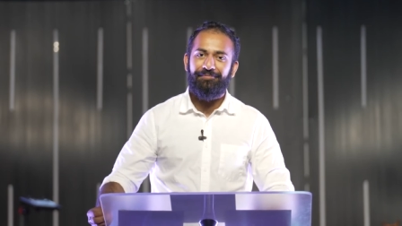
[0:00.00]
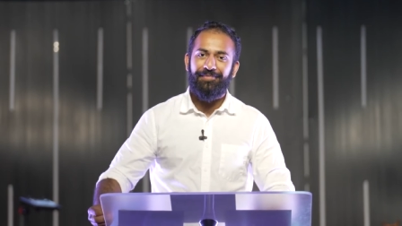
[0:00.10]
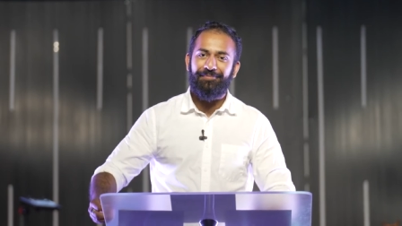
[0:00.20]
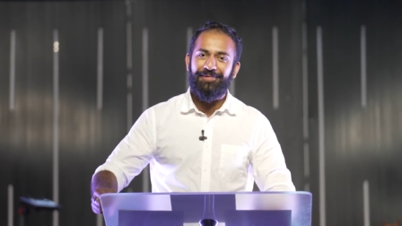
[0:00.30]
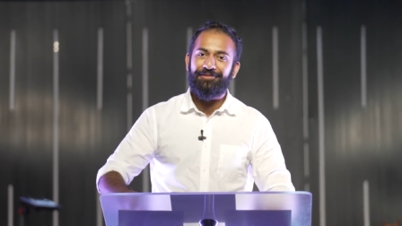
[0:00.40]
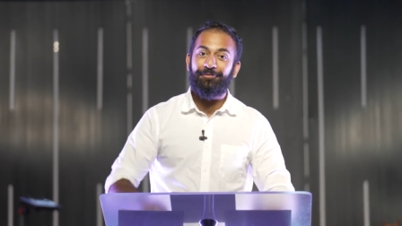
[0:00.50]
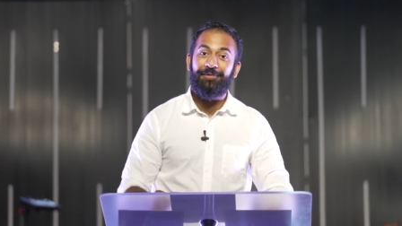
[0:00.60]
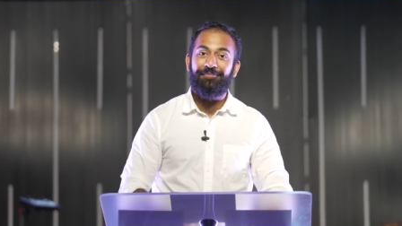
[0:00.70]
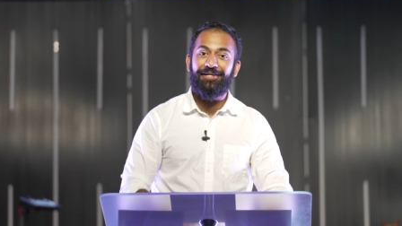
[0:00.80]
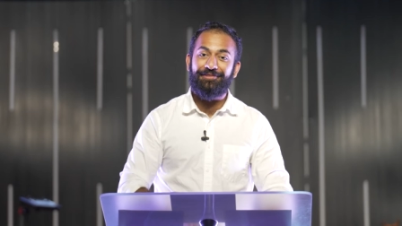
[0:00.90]
That means we
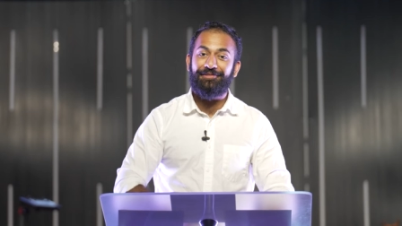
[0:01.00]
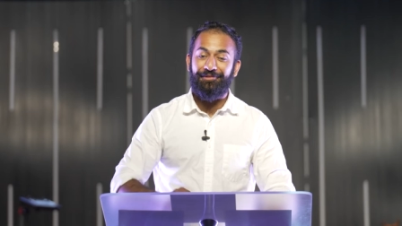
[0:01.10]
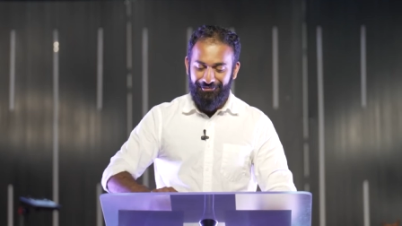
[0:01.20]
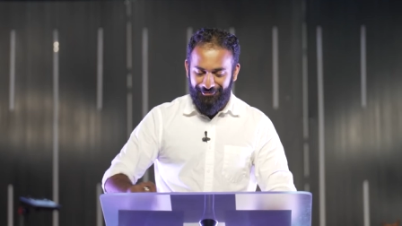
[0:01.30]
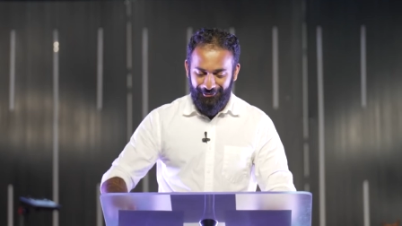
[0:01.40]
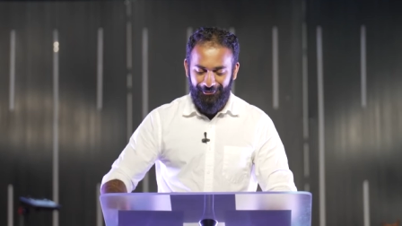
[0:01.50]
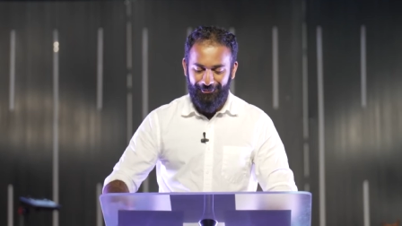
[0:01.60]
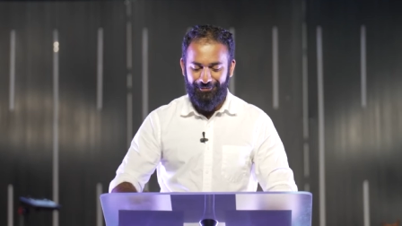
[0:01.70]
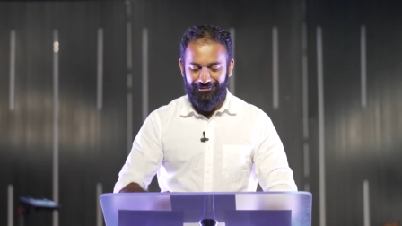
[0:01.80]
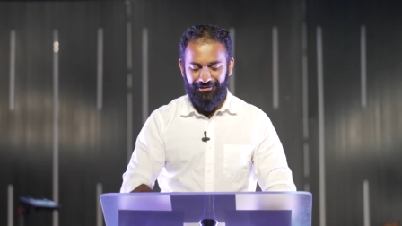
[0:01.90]
must
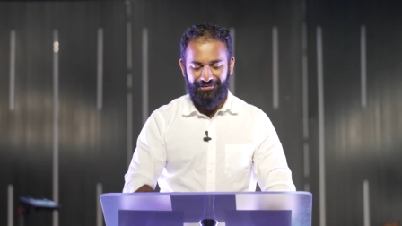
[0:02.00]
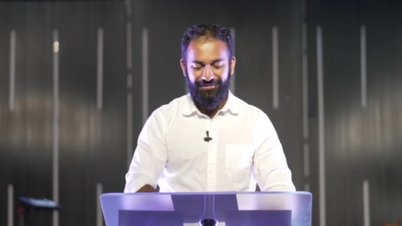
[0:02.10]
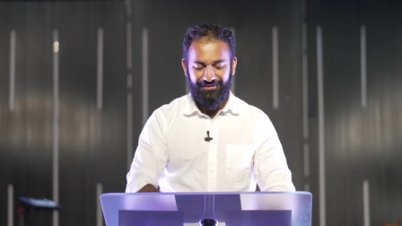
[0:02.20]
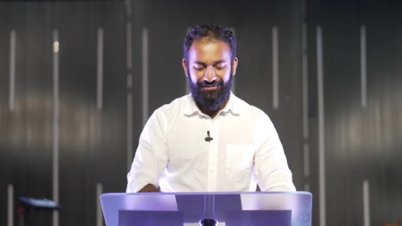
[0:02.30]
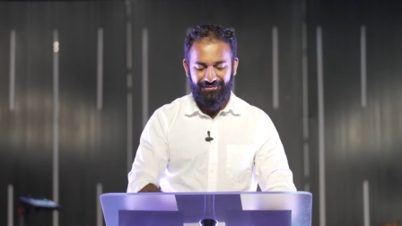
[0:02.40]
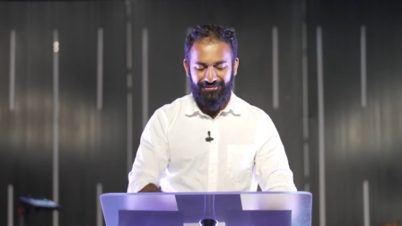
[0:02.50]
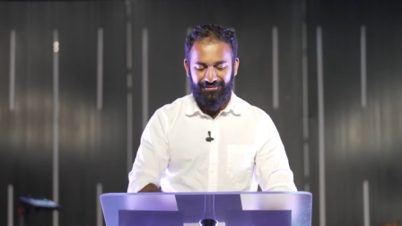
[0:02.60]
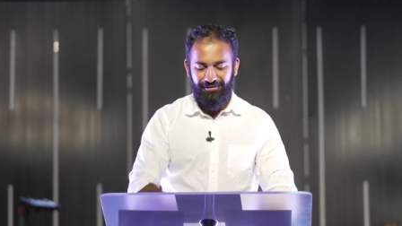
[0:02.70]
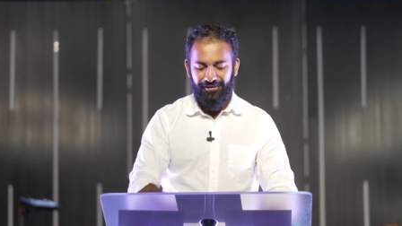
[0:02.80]
do justice.